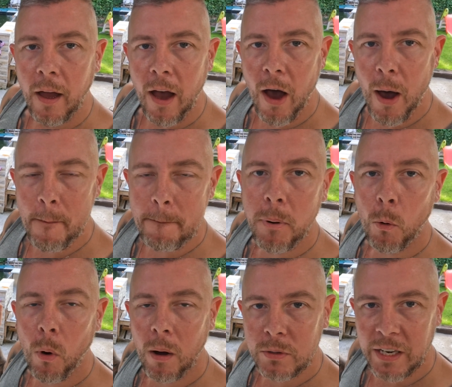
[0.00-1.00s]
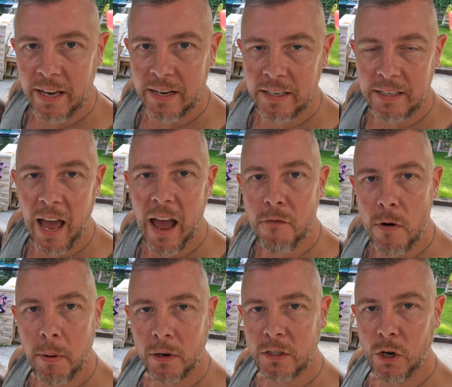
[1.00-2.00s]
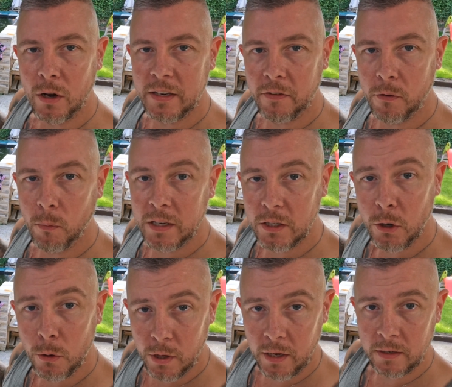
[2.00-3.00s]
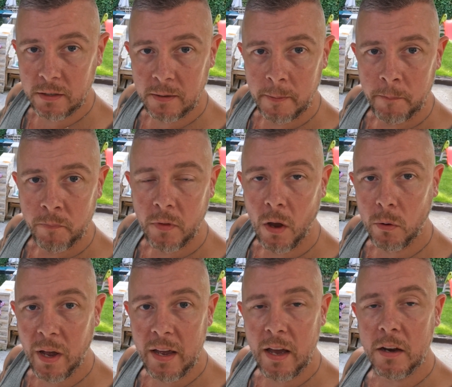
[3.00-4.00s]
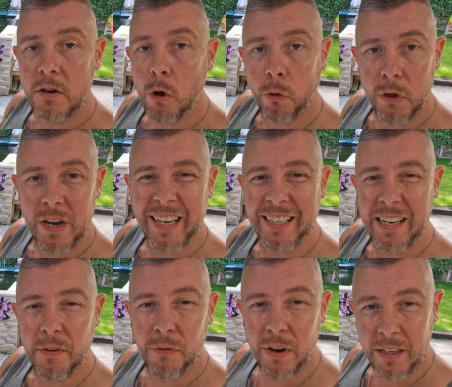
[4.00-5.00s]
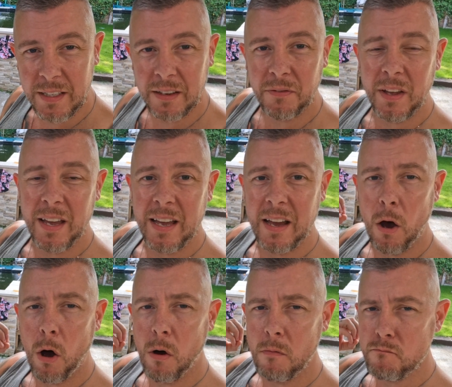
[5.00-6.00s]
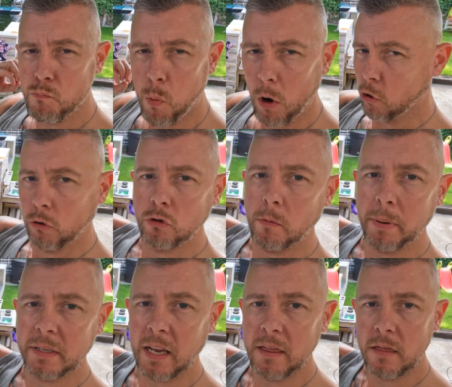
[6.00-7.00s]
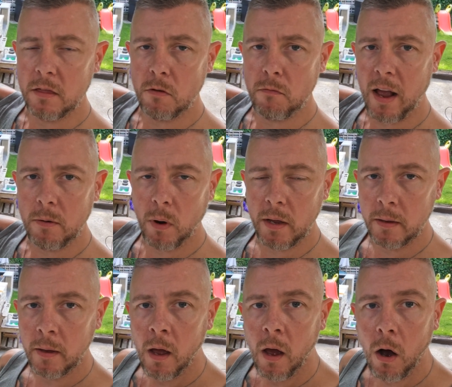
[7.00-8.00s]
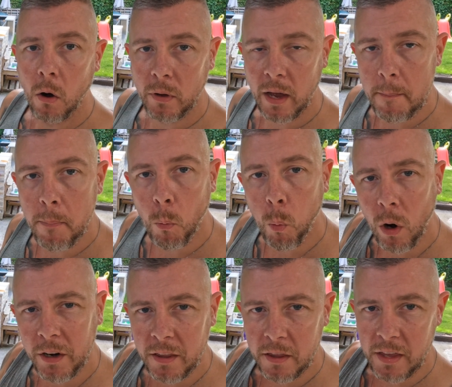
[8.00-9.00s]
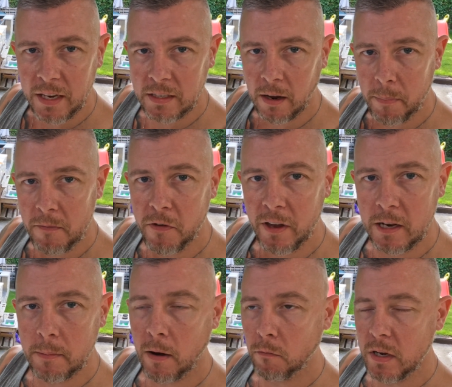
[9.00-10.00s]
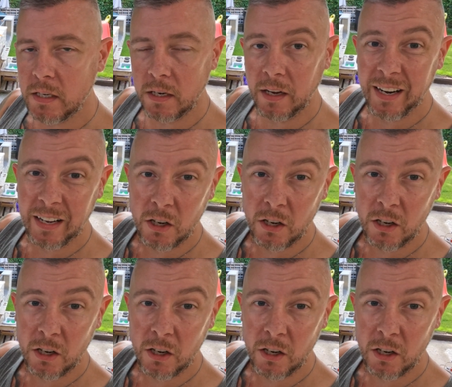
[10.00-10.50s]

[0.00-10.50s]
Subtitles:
But what I'm saying is everybody's got a different way to do things, okay? And nothing is definitively 100% the right way, okay? But one of the things that I've been thinking about recently, and I'm